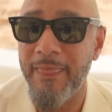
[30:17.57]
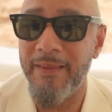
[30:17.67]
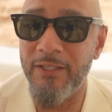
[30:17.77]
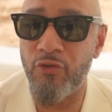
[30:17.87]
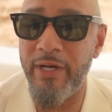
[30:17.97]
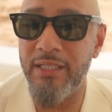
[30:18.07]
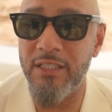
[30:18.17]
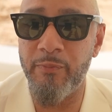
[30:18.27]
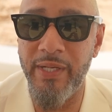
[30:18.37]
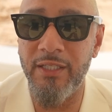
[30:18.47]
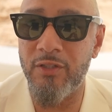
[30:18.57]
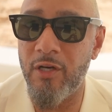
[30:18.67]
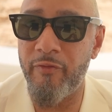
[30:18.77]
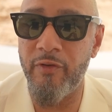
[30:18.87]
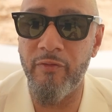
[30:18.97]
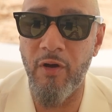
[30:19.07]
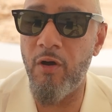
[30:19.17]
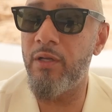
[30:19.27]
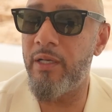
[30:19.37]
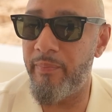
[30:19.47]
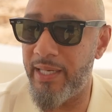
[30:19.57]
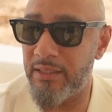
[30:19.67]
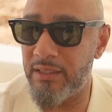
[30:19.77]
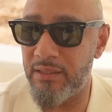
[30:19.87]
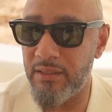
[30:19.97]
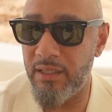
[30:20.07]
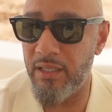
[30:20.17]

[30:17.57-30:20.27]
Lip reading: This race is based off of all of the best